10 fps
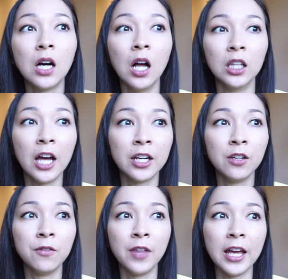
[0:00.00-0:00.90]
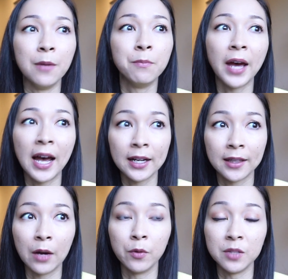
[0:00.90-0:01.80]
a lot of the
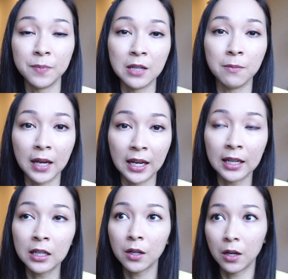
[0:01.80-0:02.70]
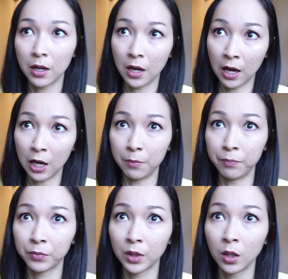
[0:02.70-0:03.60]
impact that was being made
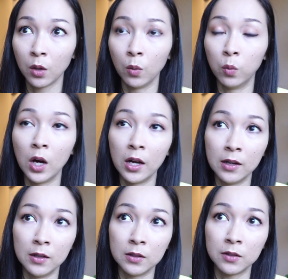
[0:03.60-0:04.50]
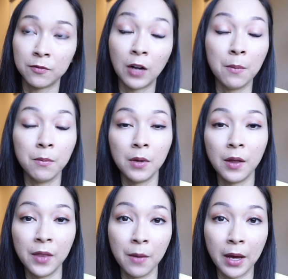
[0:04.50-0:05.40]
um, was from
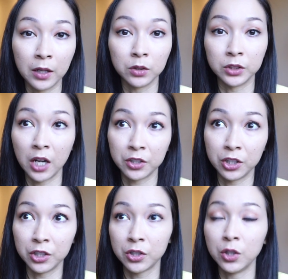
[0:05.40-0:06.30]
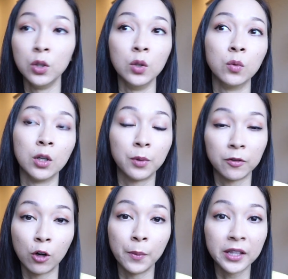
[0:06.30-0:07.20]
the medical doctors who were
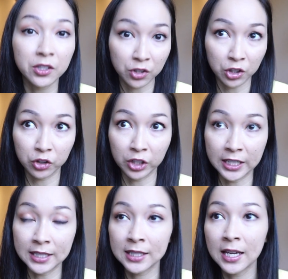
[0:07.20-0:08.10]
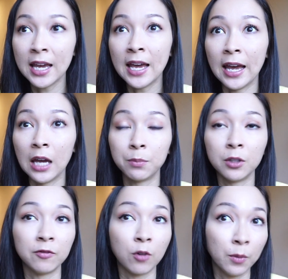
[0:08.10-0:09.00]
performing the surgeries and
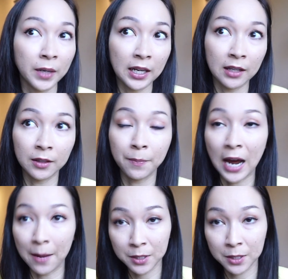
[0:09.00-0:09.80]
performing the pap